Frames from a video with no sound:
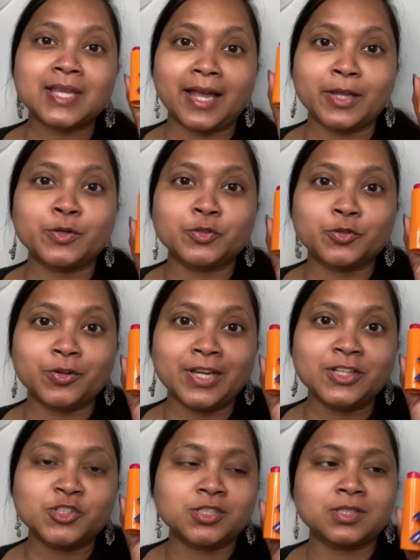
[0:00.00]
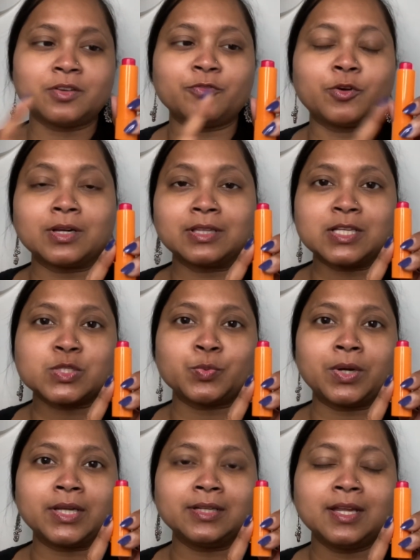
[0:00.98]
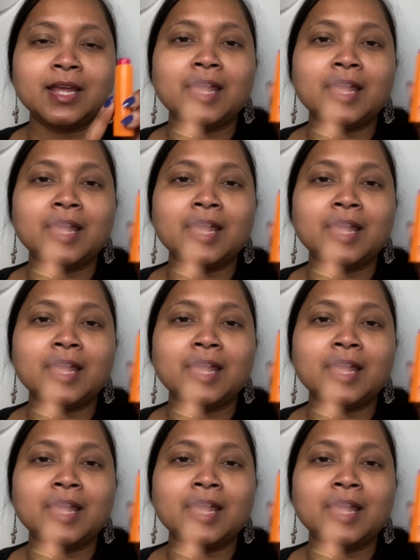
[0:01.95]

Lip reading: I could reach for this one,